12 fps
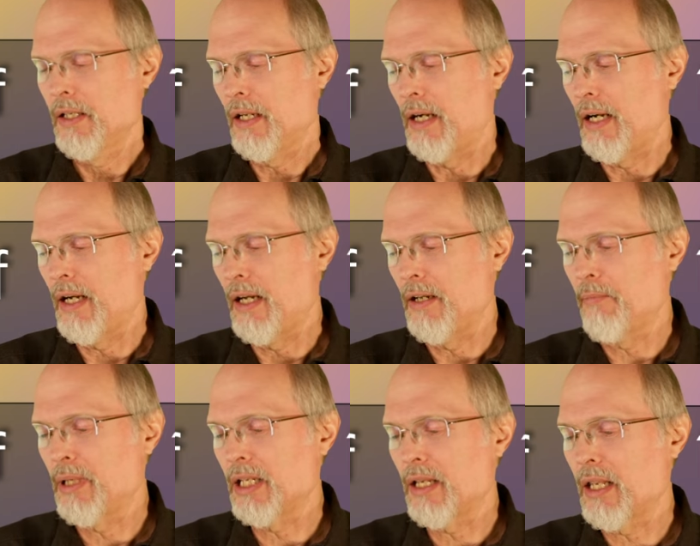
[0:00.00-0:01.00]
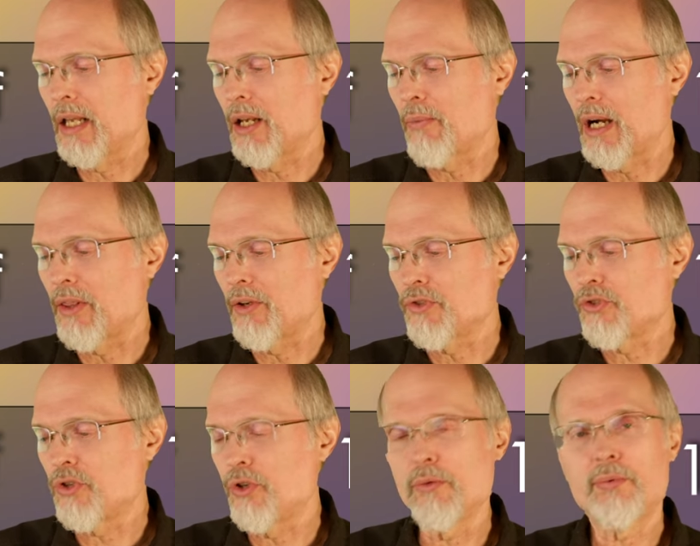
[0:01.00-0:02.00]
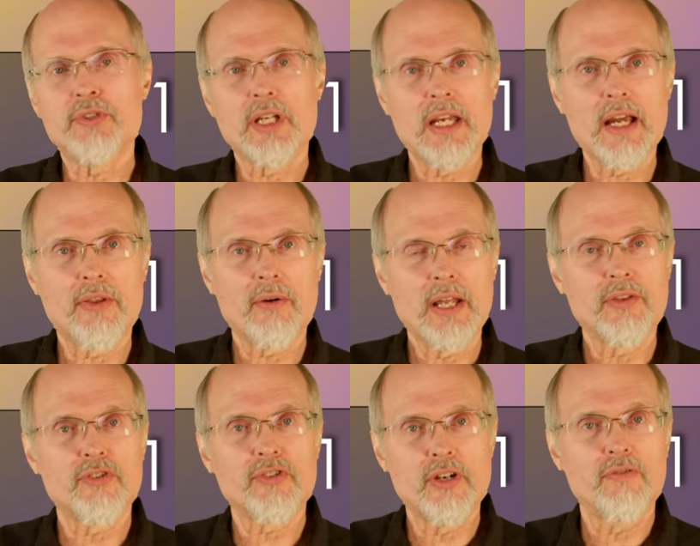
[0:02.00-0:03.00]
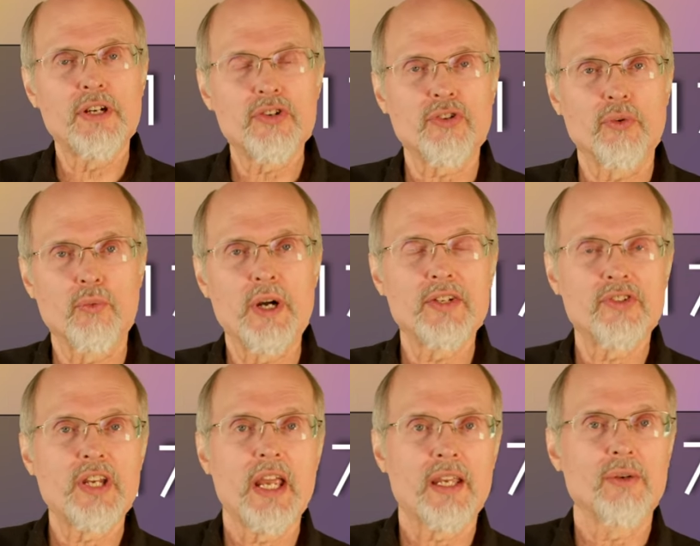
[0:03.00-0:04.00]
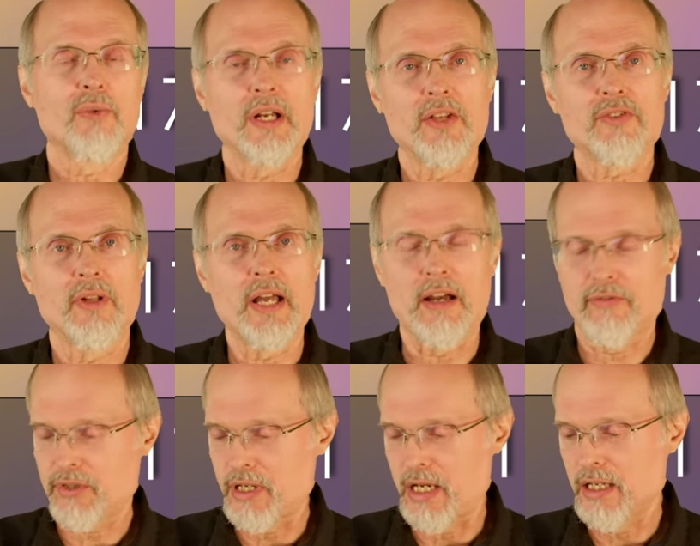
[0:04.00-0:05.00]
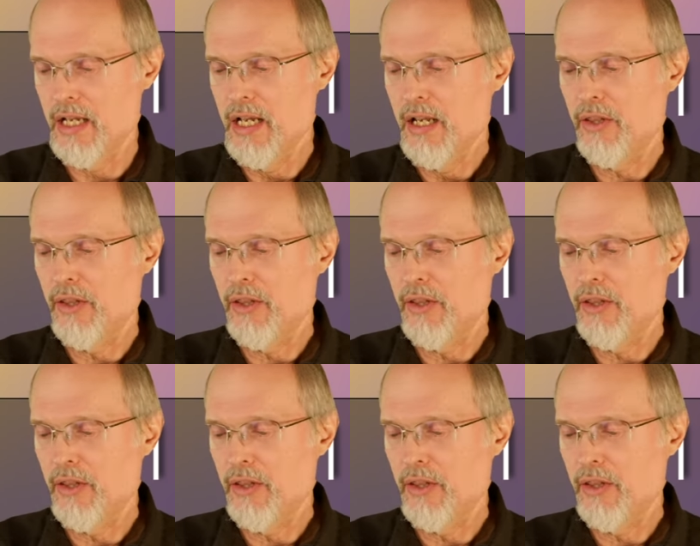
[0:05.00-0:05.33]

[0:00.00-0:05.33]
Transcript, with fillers: Uh, but anyway, there's two together and there's a division. One is taken, one is left, okay?